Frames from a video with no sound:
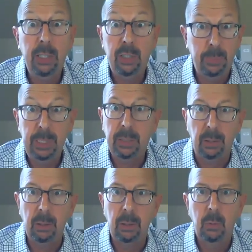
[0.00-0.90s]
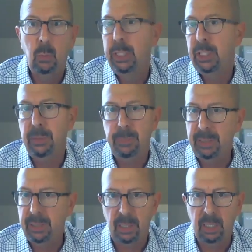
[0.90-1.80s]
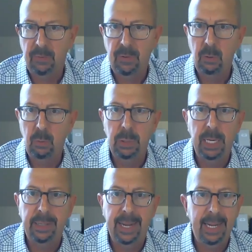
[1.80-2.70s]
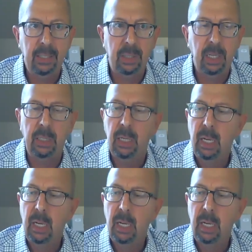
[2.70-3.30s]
speaker, which is basically a phone without a handset,